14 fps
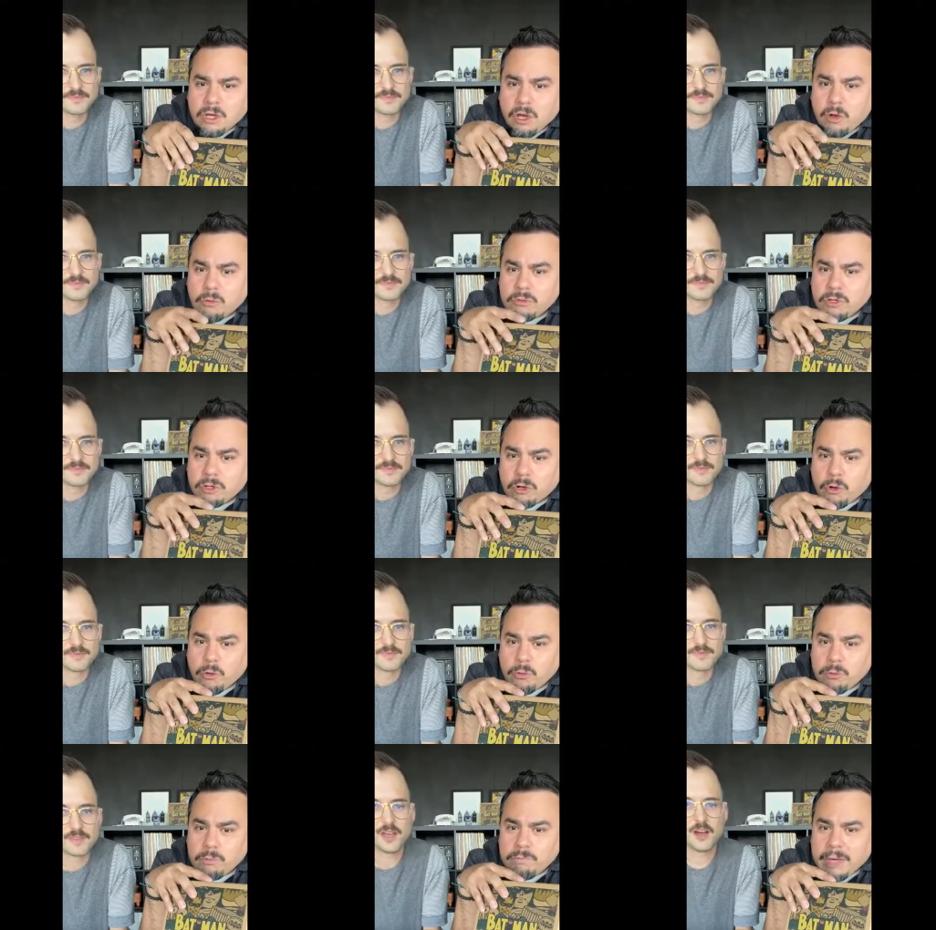Speaker 1: oh, your
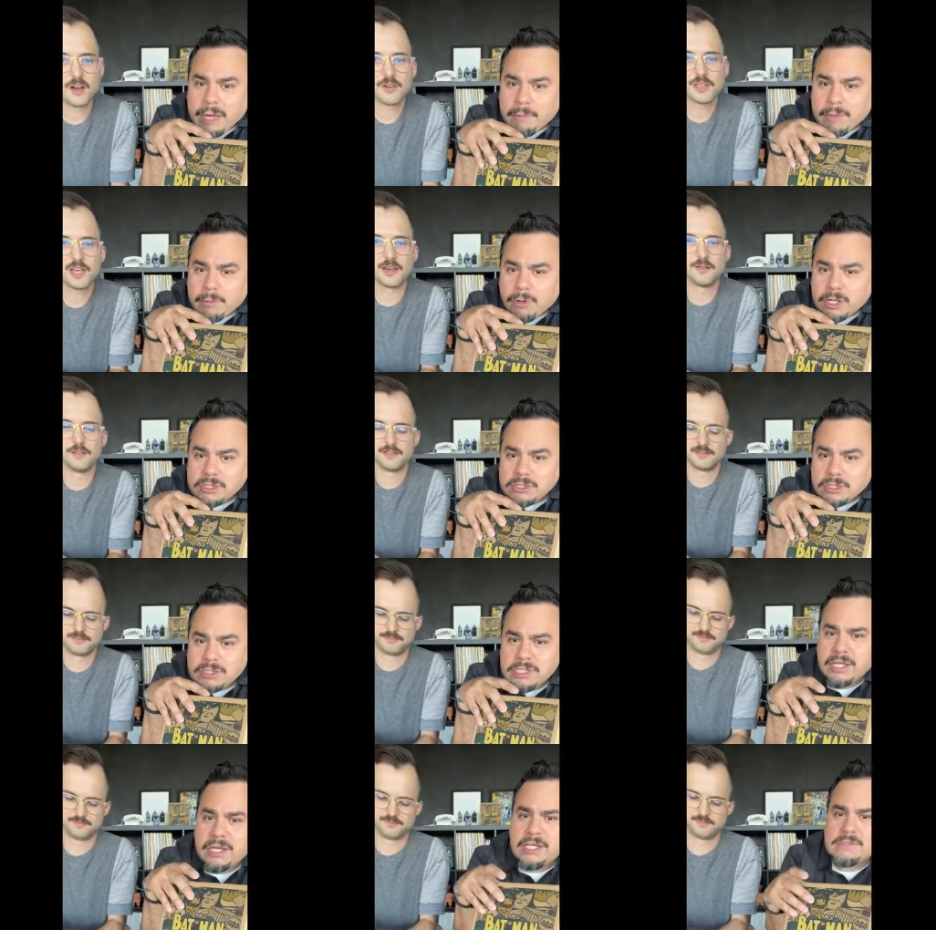gold oh, Batman oh, yeah. watch looks
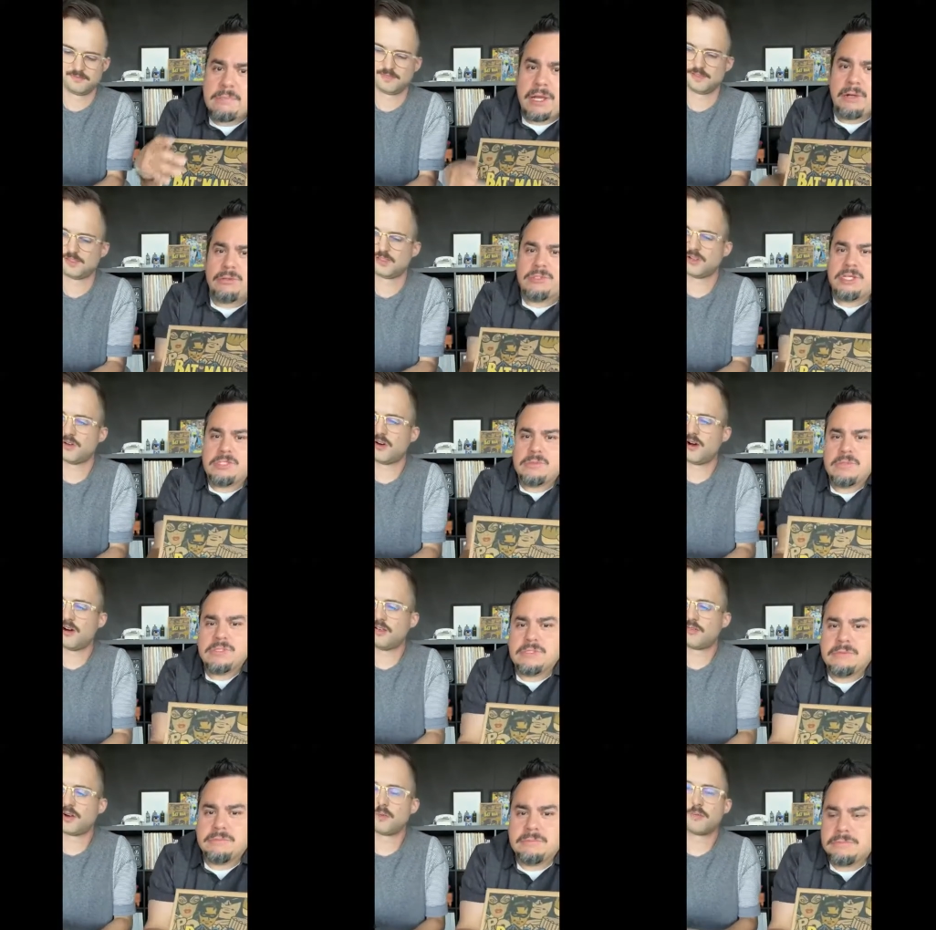like it has micro.
Speaker 2: So
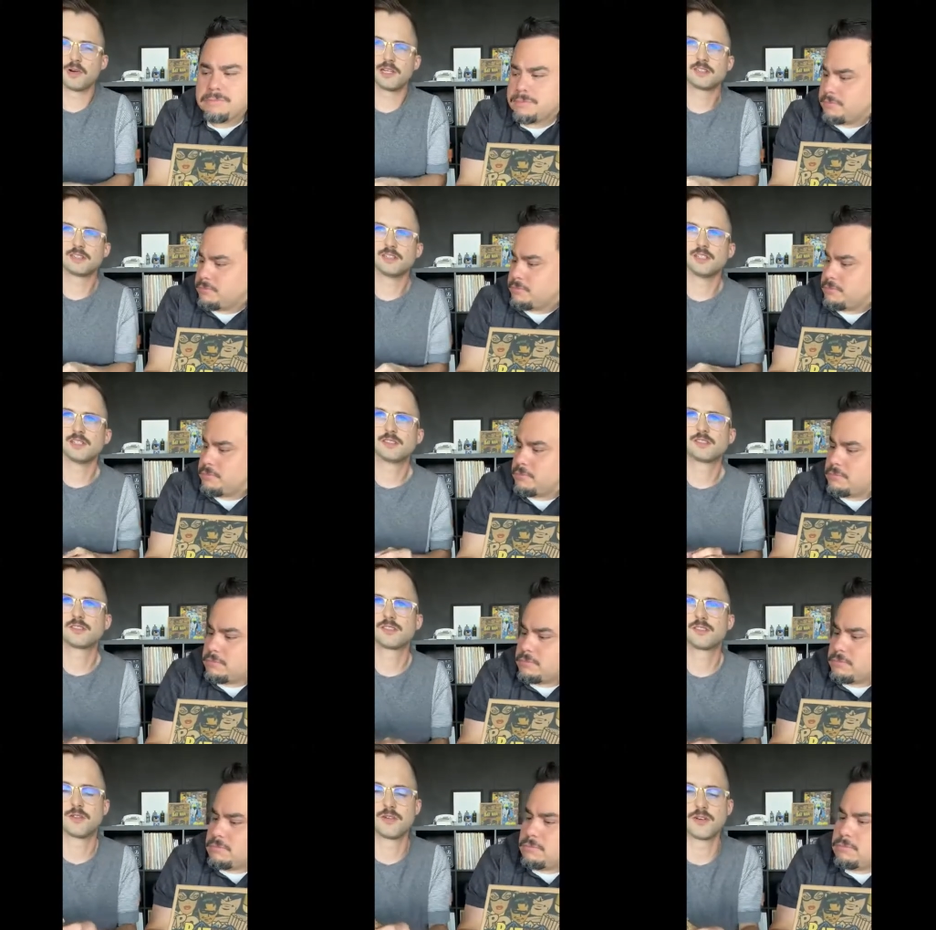all of our
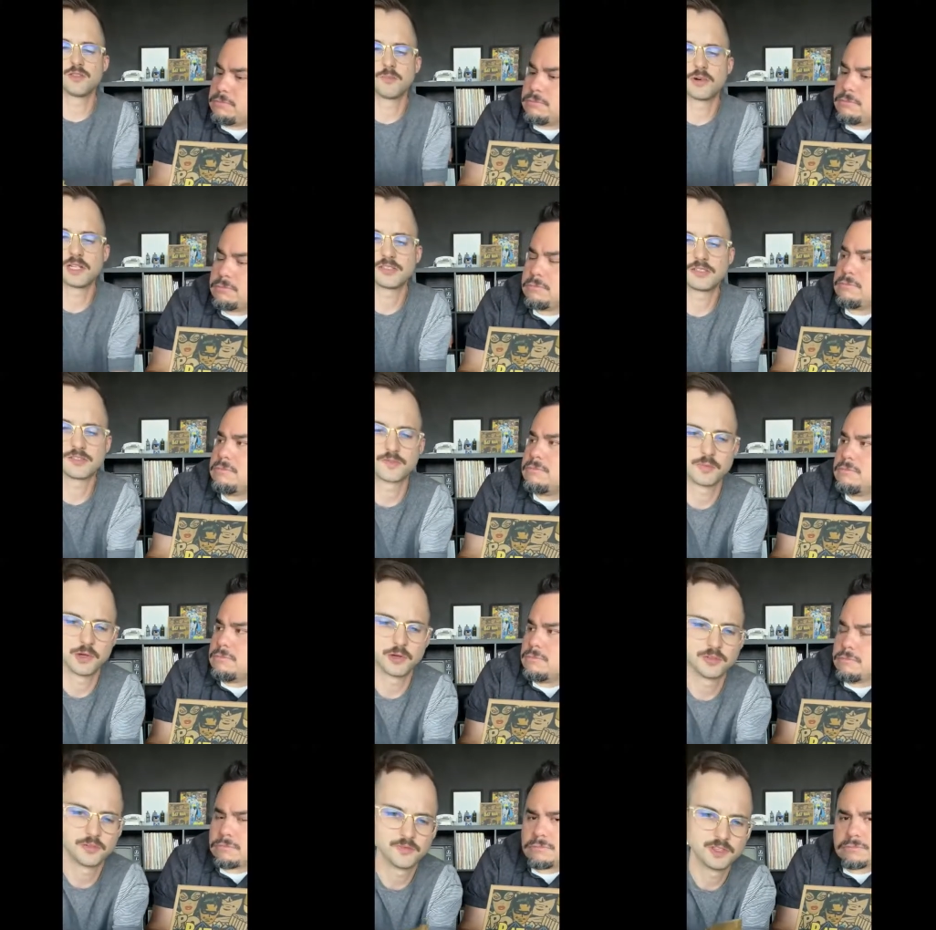bracelets, or the bracelets for
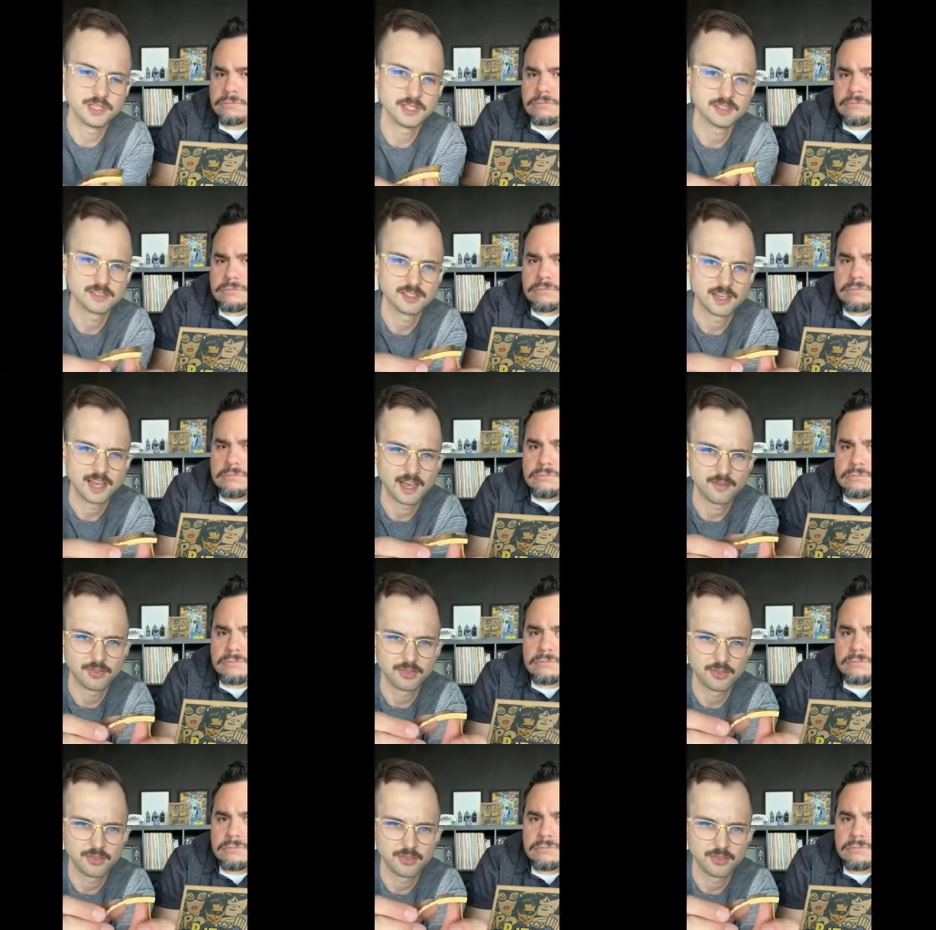both of these, have